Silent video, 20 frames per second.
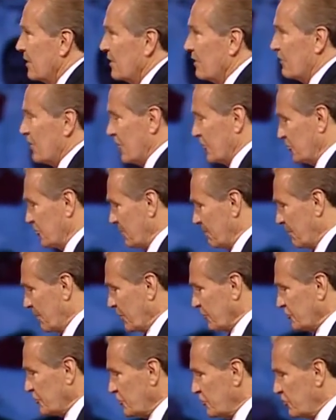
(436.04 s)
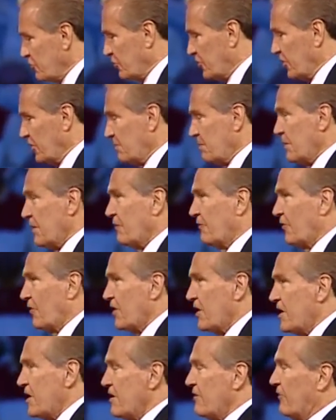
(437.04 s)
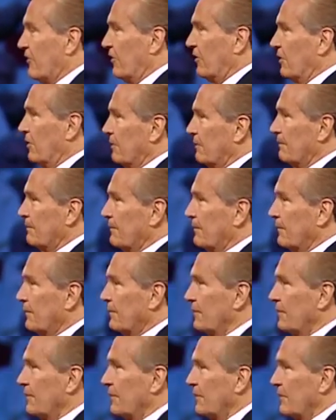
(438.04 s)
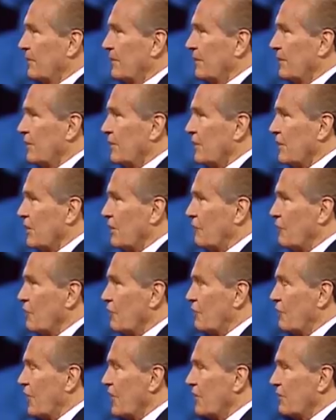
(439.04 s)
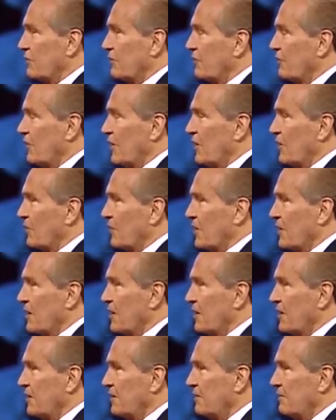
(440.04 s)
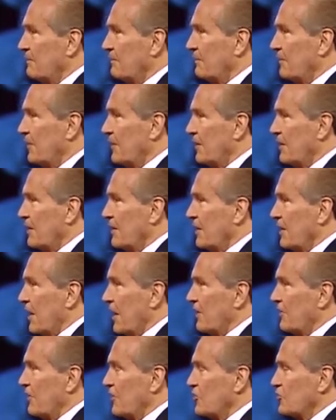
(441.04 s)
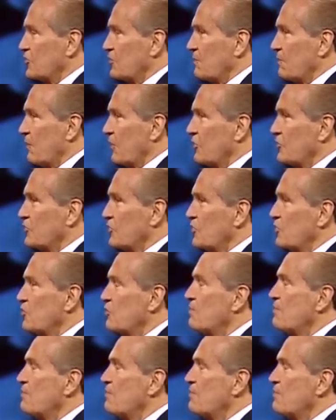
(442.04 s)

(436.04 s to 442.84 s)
There's the person you could be for evil if you fail to follow God. And there's the person you